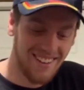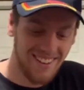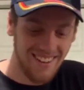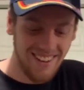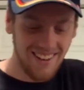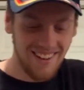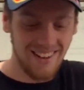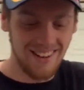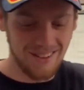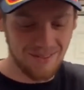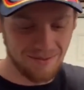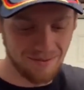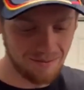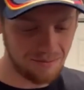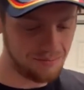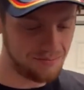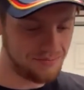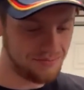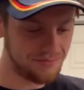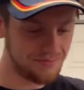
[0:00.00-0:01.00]
And
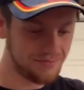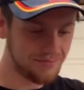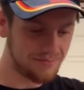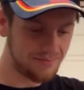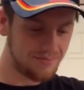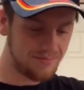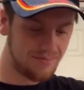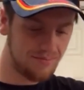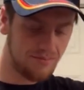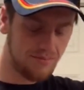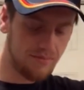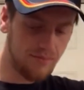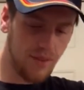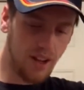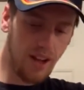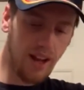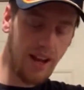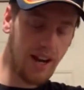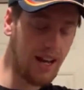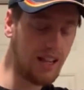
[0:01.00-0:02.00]

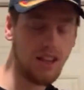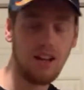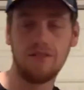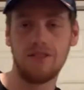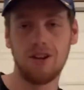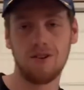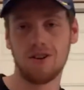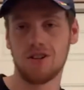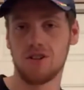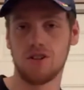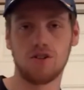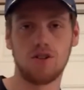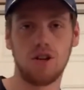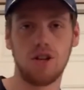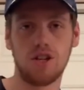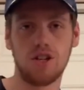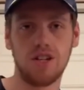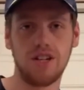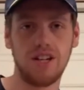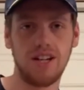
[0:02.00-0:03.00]
I love the original
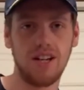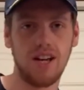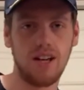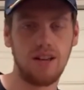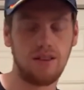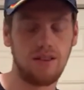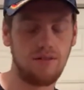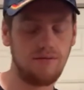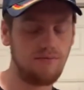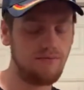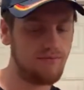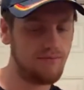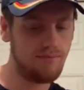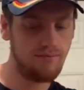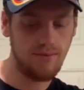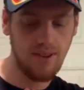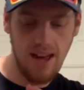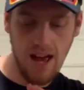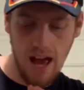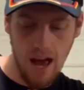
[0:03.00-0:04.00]
trilogy to death.
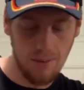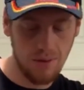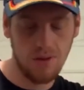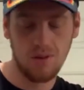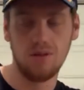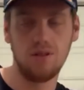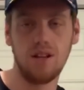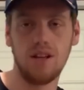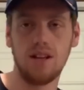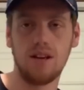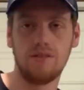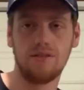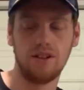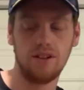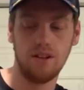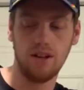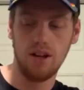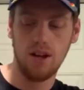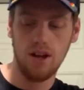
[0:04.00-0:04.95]
Absolutely love it.